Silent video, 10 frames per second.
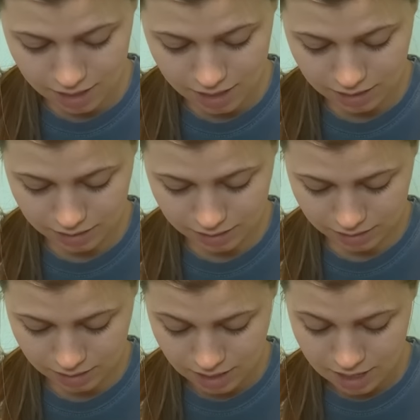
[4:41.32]

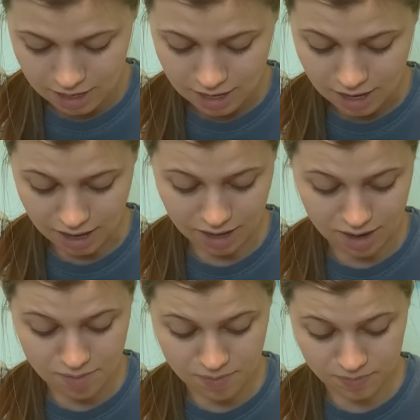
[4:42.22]
this.
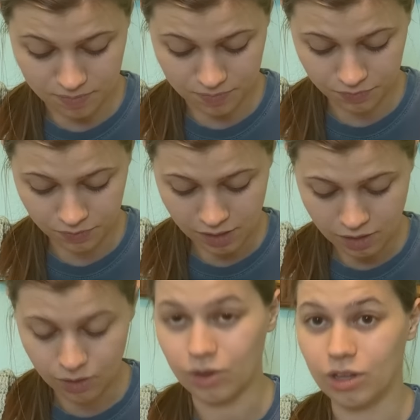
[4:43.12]
One
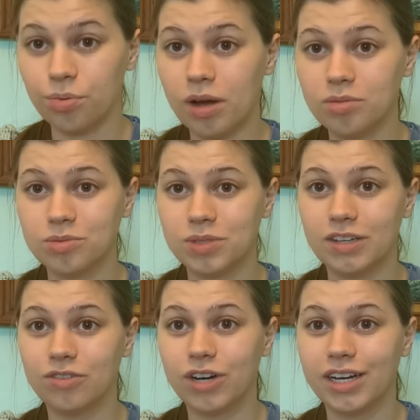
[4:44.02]
of the problems
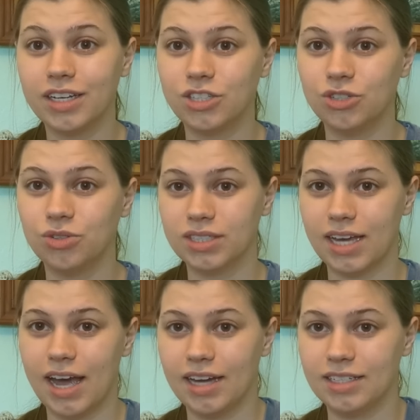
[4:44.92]
I ran into is I
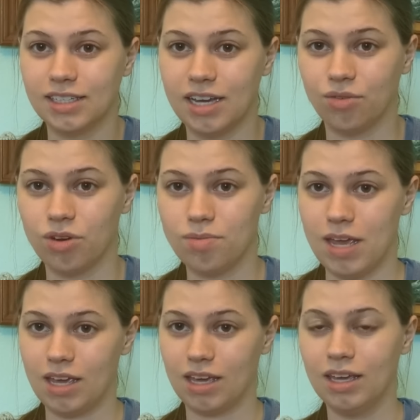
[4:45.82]
had to like
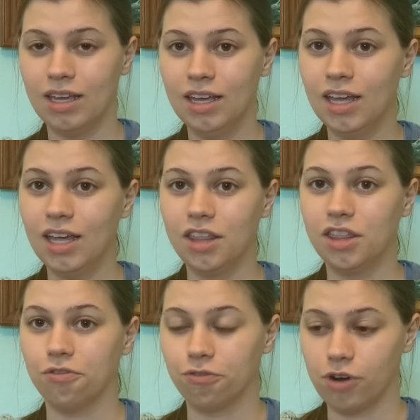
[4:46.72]
remake
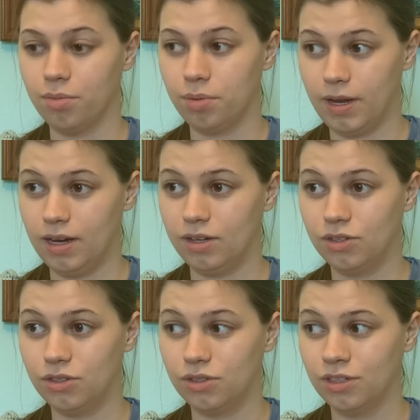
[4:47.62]
the front
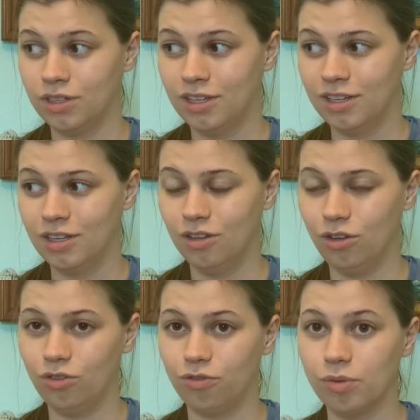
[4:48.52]
panel
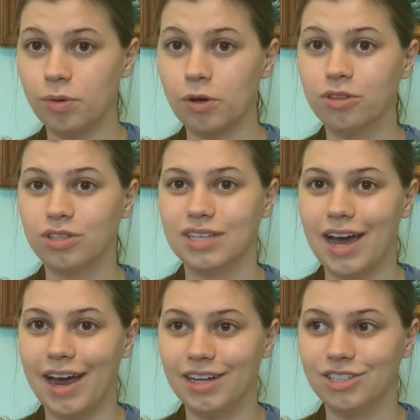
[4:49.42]
for both
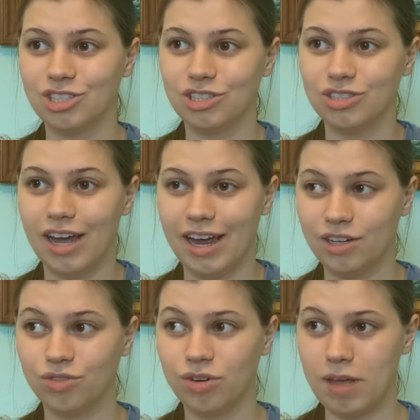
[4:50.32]
sides. I had
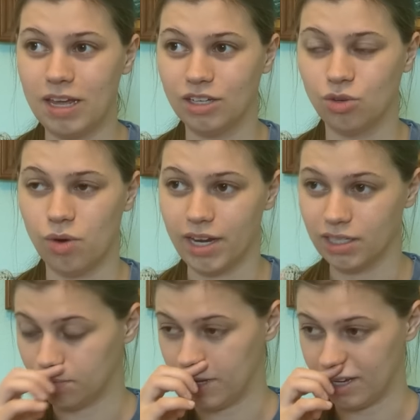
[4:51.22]
to remake it
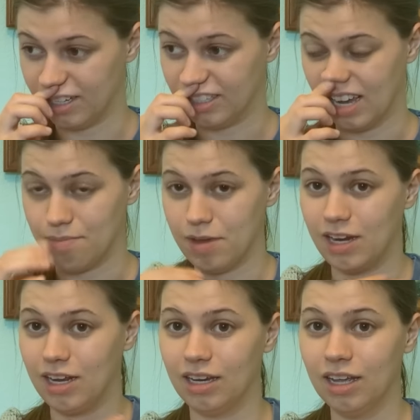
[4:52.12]
twice because I
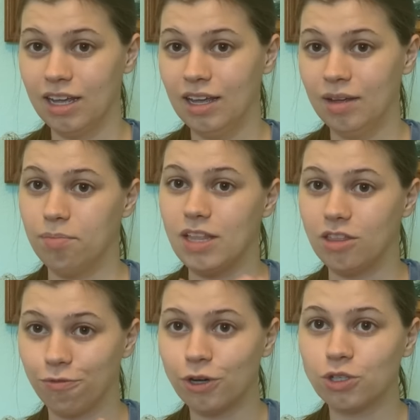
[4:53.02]
made the
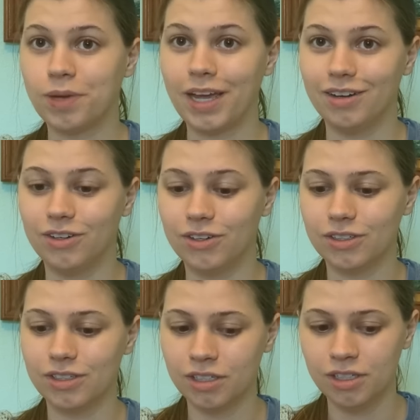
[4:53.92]
first panel,
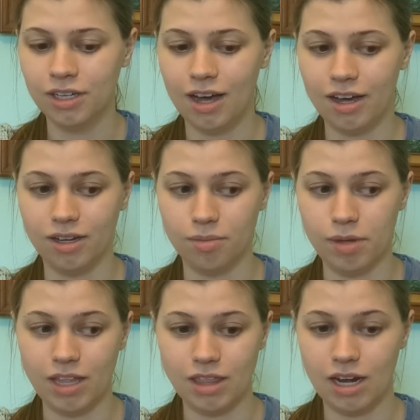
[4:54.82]

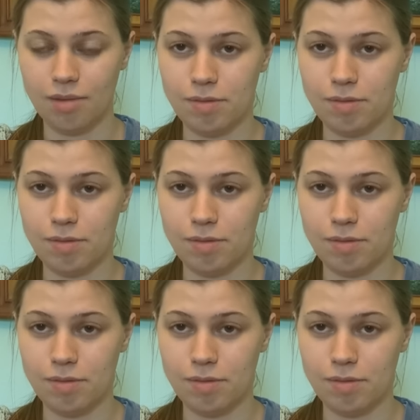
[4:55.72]
and then